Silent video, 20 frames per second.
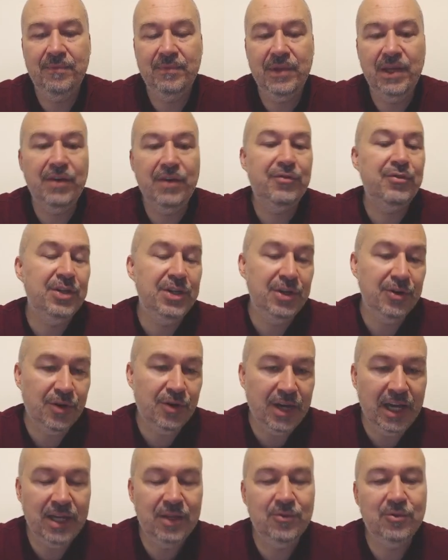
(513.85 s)
f3,
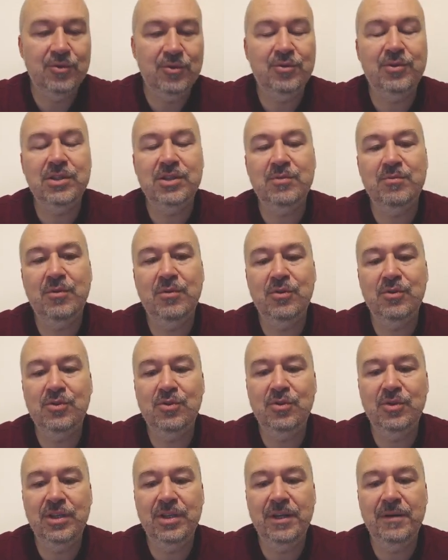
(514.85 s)
okay, to transpose
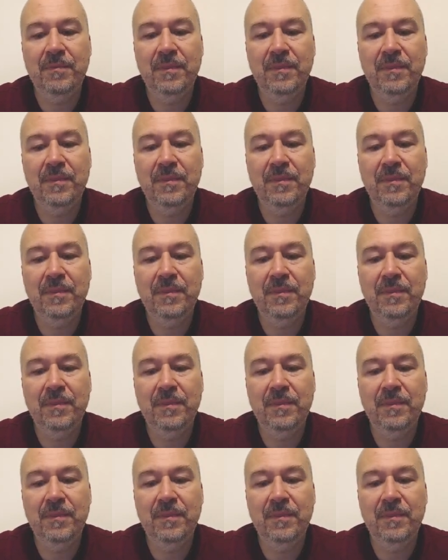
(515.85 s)
to the